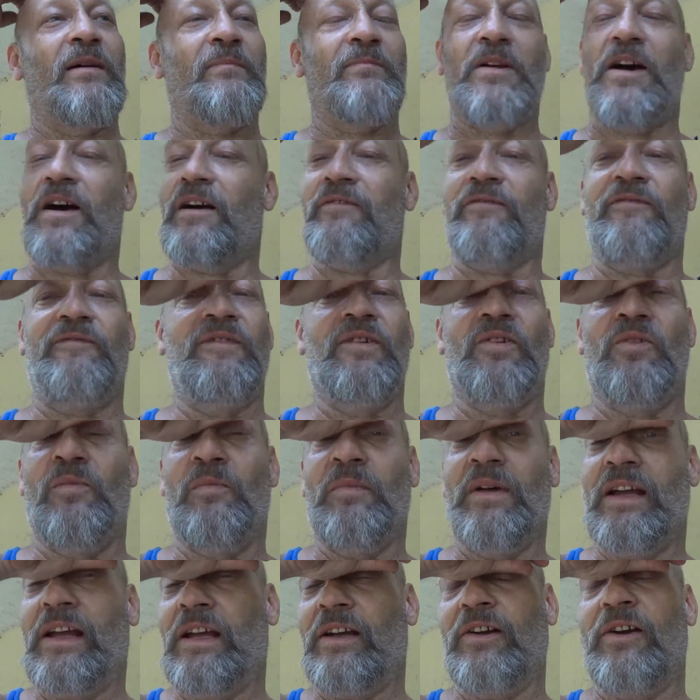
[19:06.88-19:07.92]
I'm not a
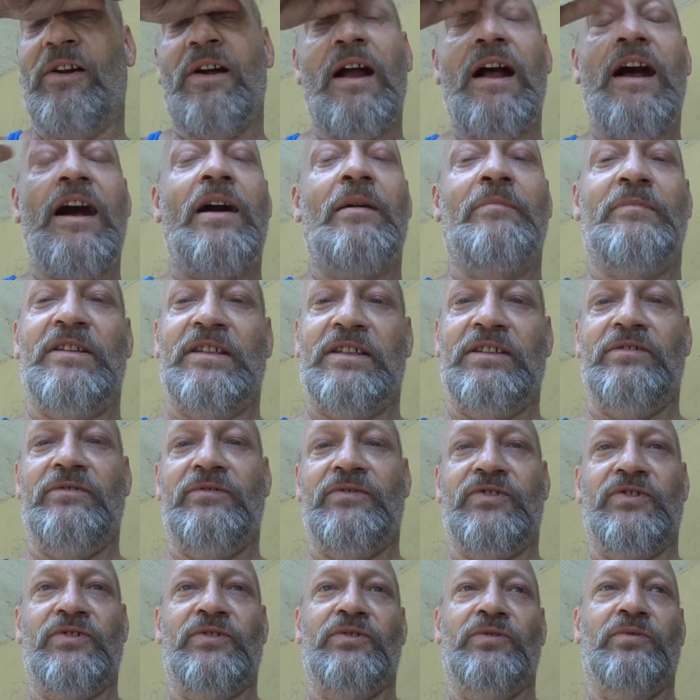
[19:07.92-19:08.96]
filmmaker. I'm a
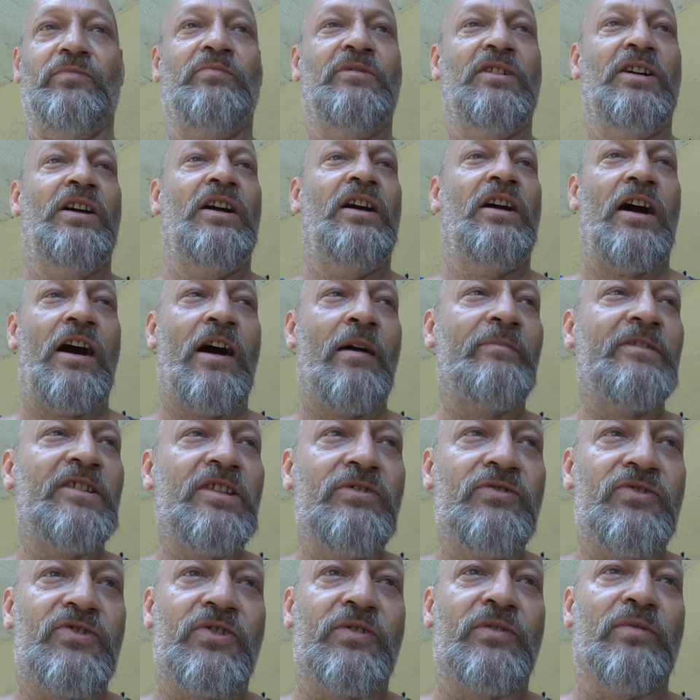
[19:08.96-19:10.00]
YouTube. I'm a
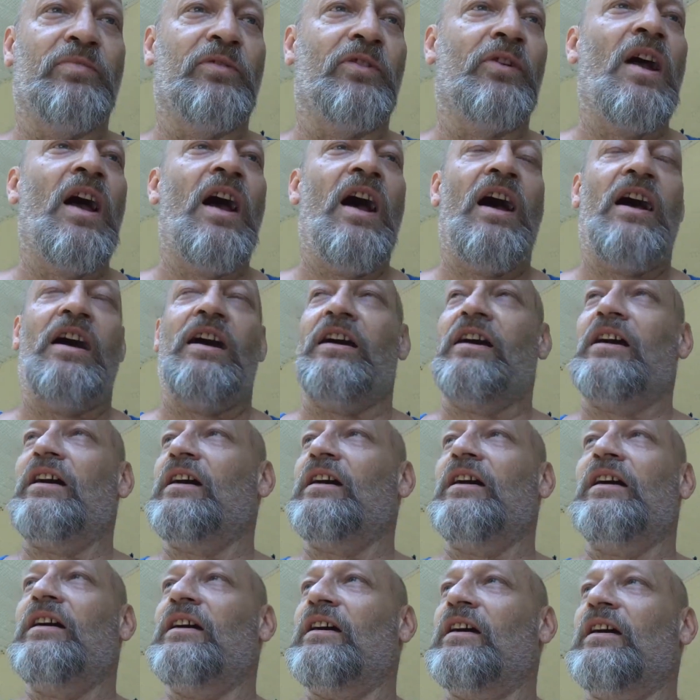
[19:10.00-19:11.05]
YouTuber.
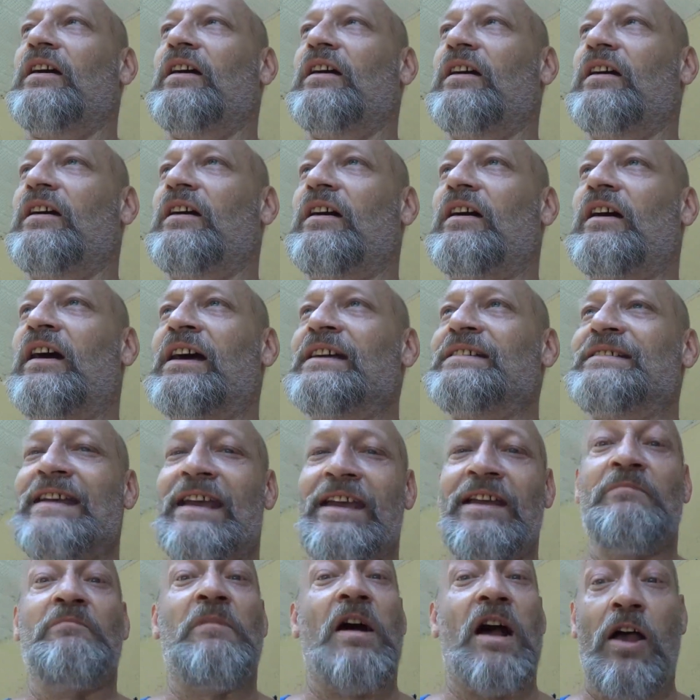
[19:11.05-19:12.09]
I
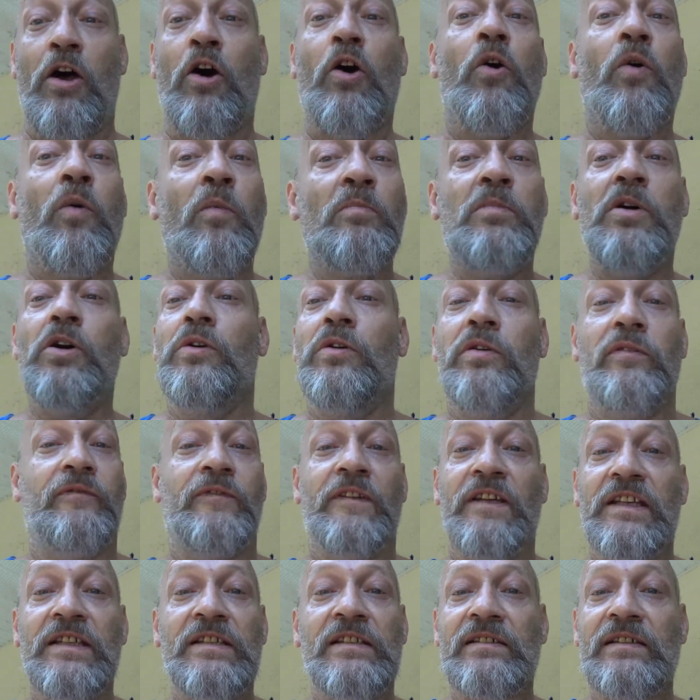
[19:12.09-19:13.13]
take my home
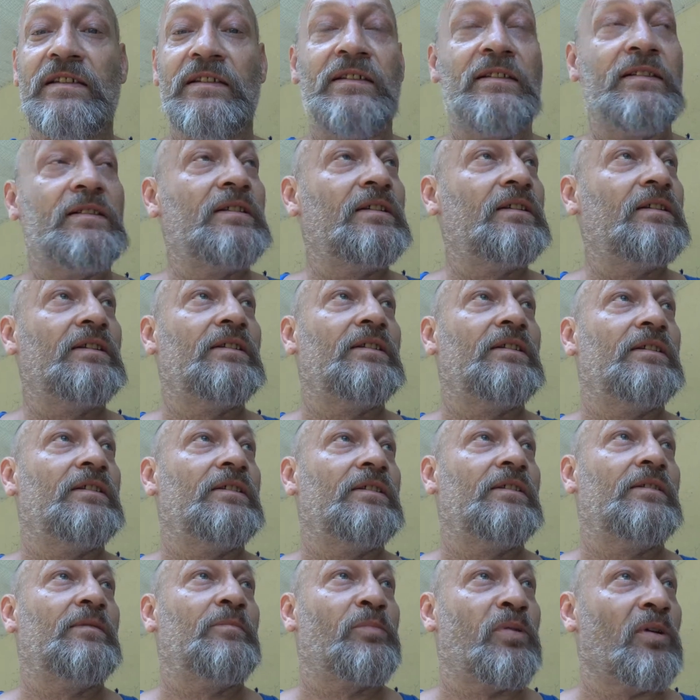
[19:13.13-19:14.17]
movies,
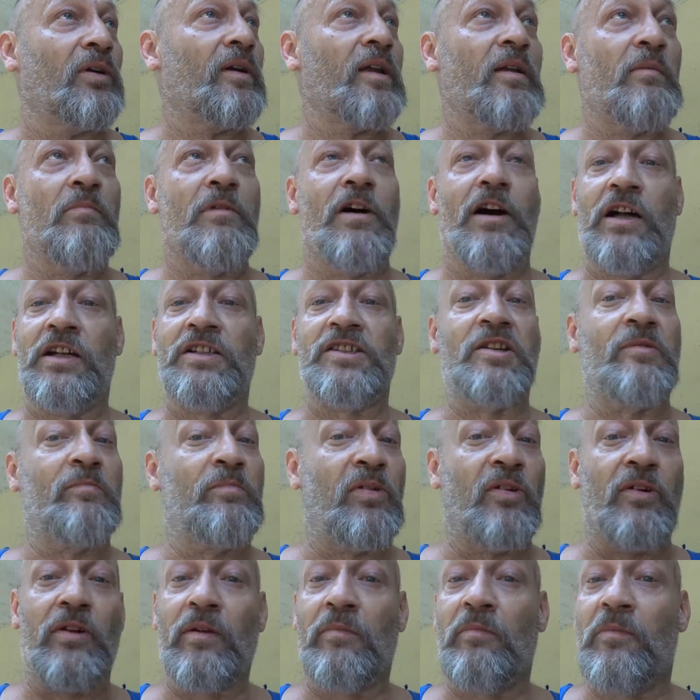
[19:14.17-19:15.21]
pretty much, and
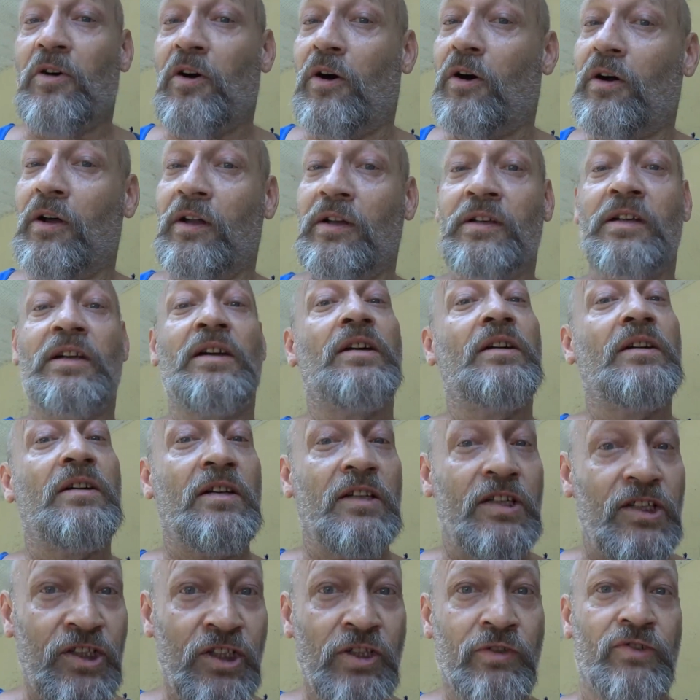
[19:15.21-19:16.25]
put them on
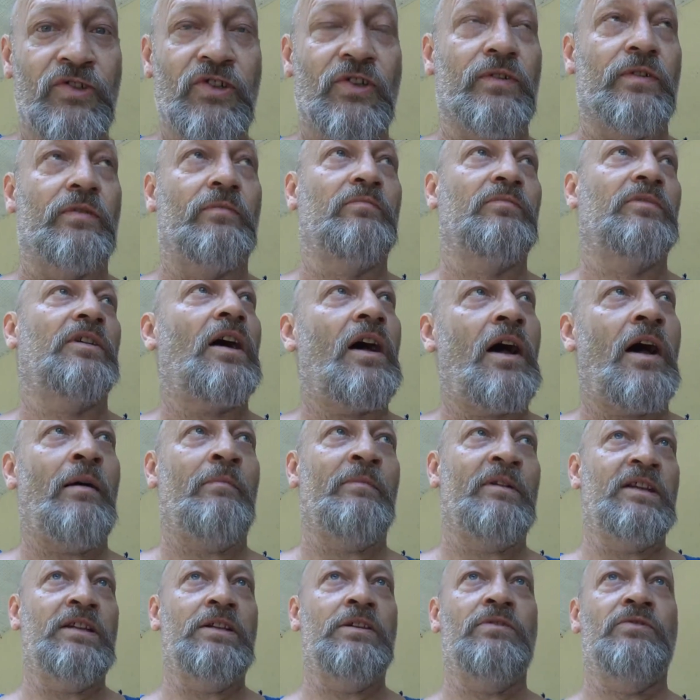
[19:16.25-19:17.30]
YouTube.
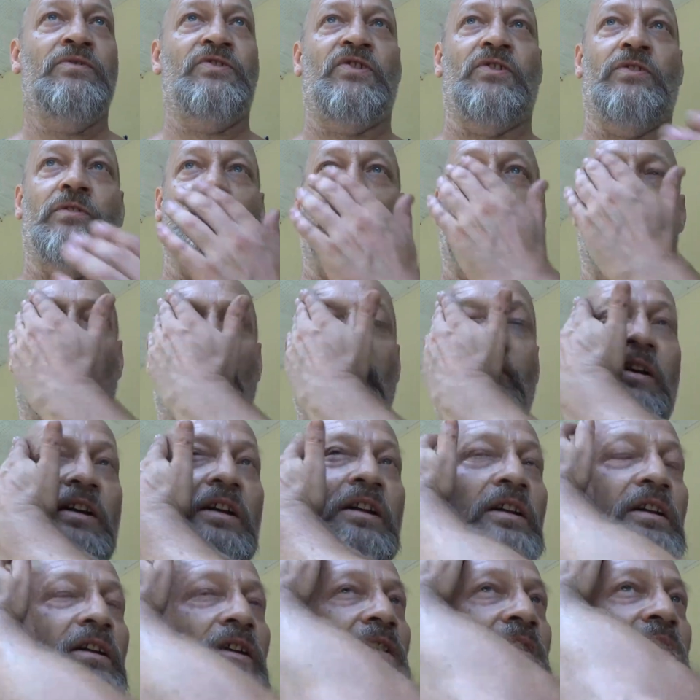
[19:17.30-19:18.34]
I'm a YouTuber.
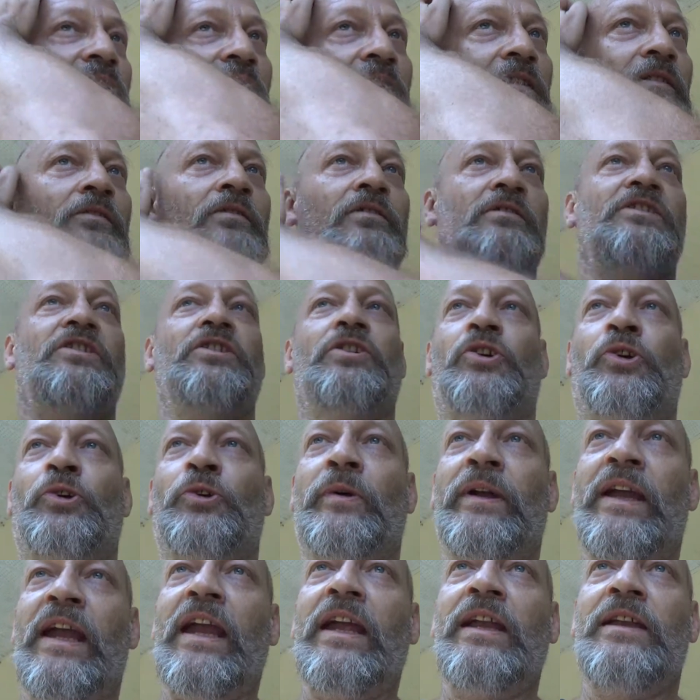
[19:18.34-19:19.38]
Well, you
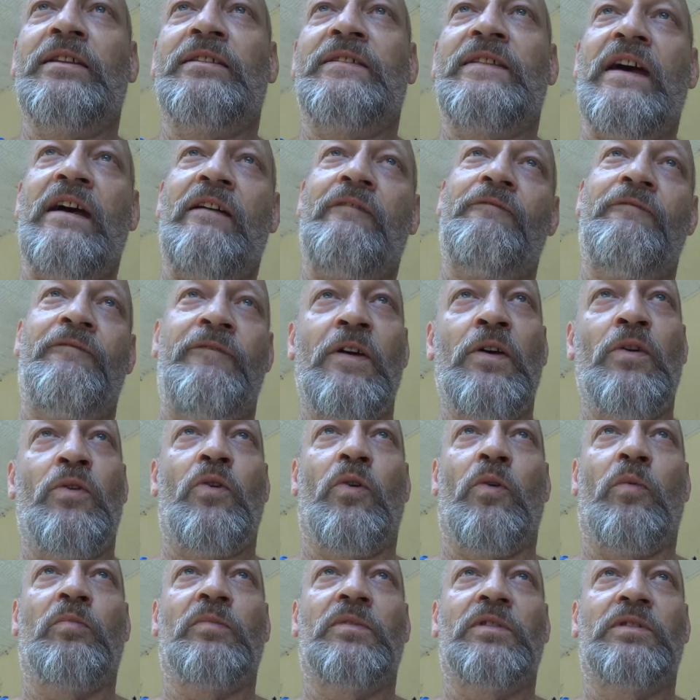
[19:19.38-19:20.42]
created that
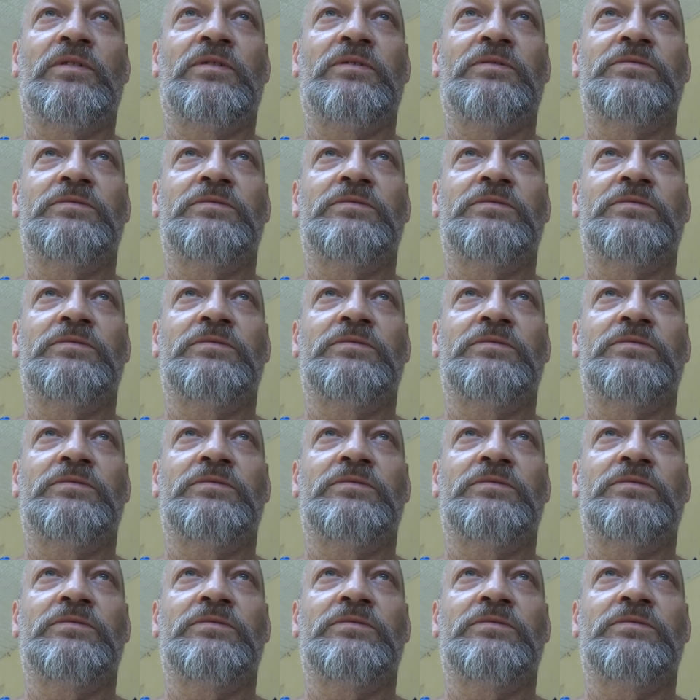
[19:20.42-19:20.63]
film.